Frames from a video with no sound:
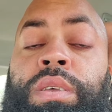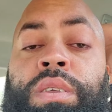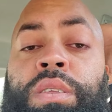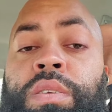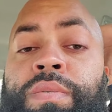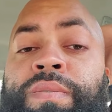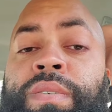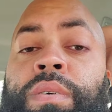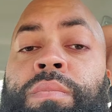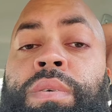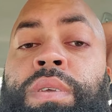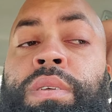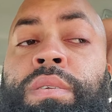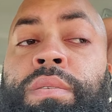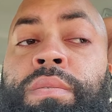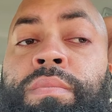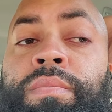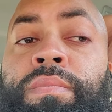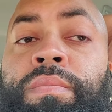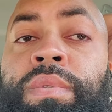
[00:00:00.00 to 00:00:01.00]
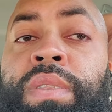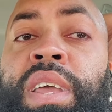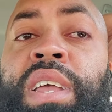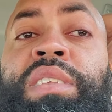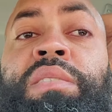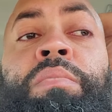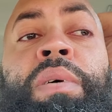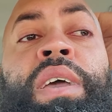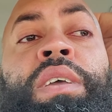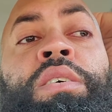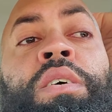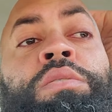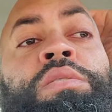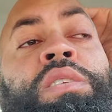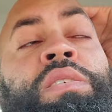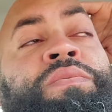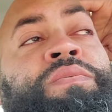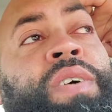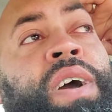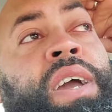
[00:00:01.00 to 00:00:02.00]
You feel me? Nets might go
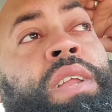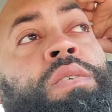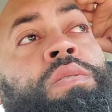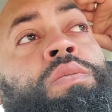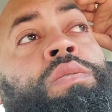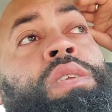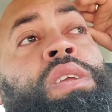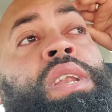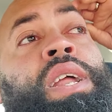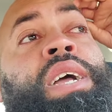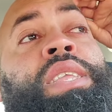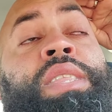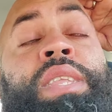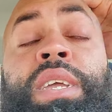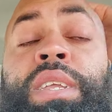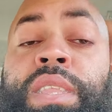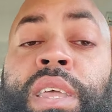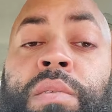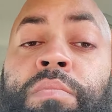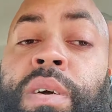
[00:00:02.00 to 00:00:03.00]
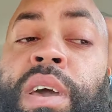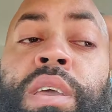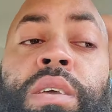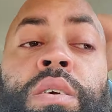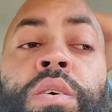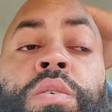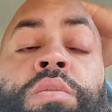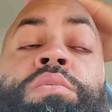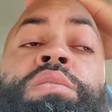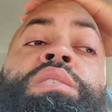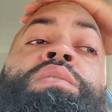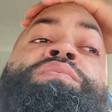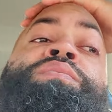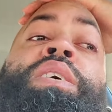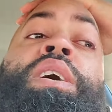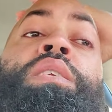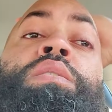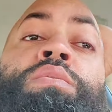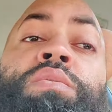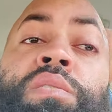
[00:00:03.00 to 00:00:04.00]
to the finals, and I think they might go up to the
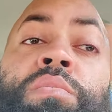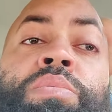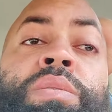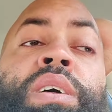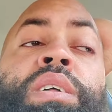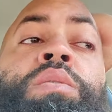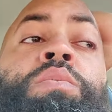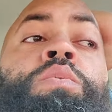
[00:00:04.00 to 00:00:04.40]
finals and play the